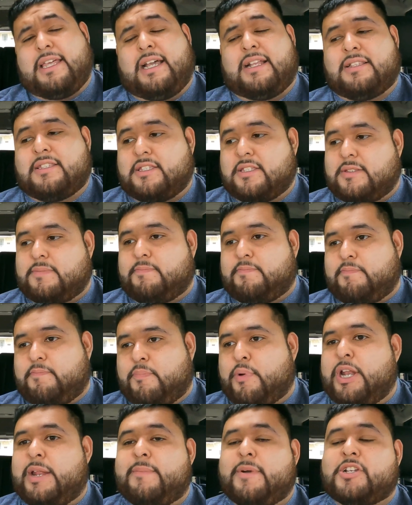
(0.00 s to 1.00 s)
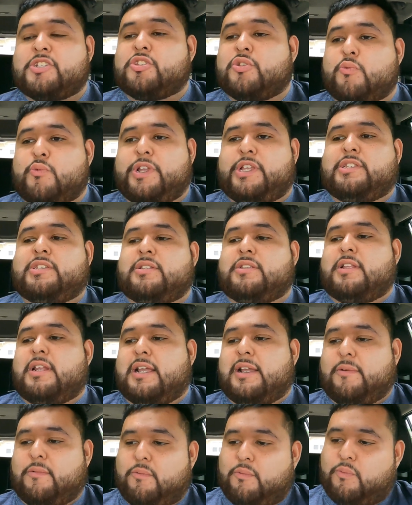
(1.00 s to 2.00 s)
that's pretty much the reason
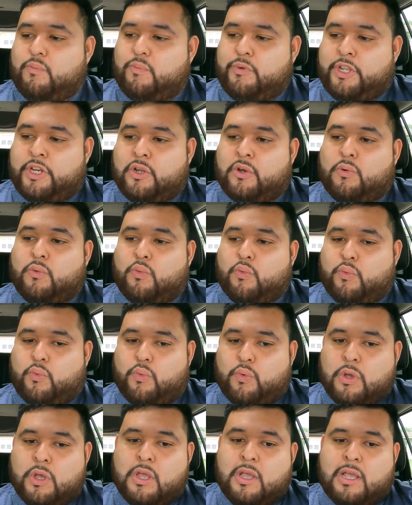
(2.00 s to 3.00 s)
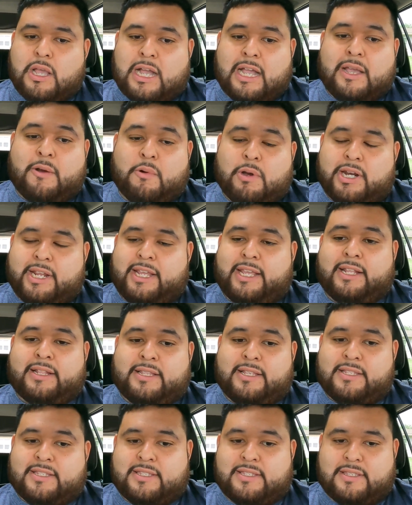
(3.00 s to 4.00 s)
that I want to
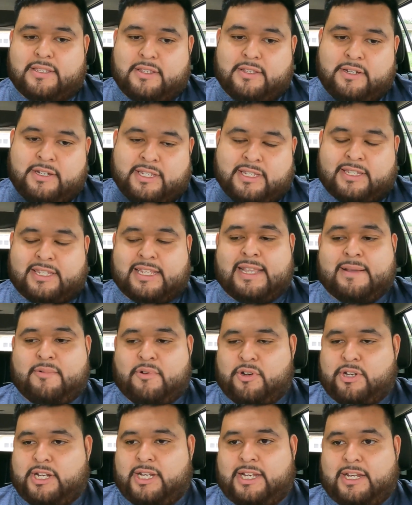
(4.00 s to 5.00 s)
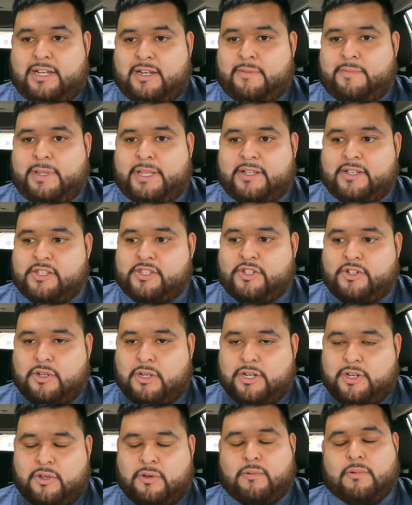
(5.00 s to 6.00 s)
get this disabled or deleted, because, you
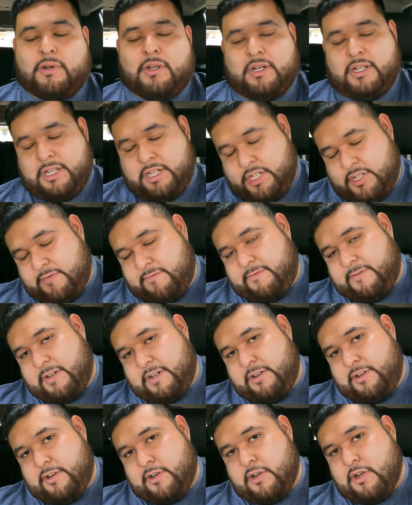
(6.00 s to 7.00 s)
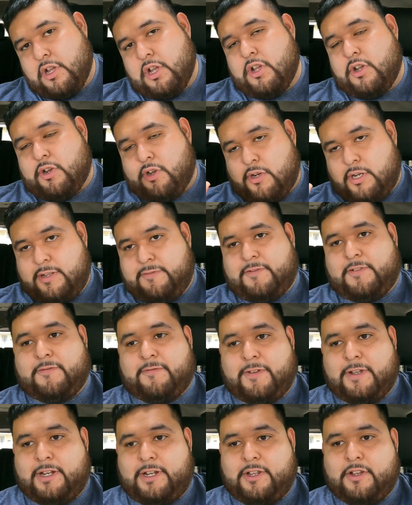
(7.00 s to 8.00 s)
know, I don't want engine failure or lifter
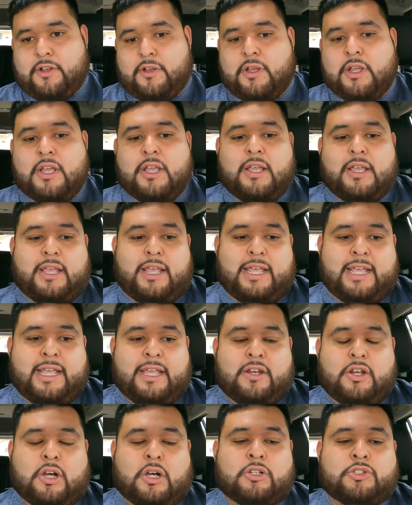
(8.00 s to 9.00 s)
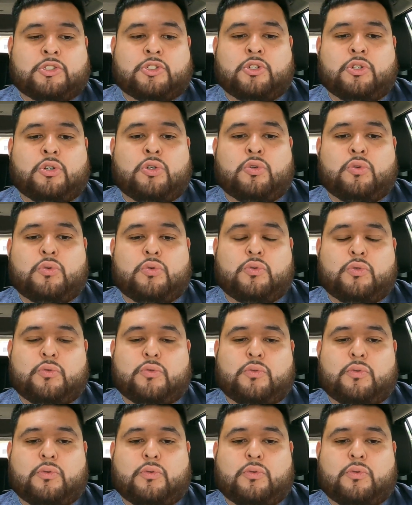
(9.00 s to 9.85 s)
failure. And also,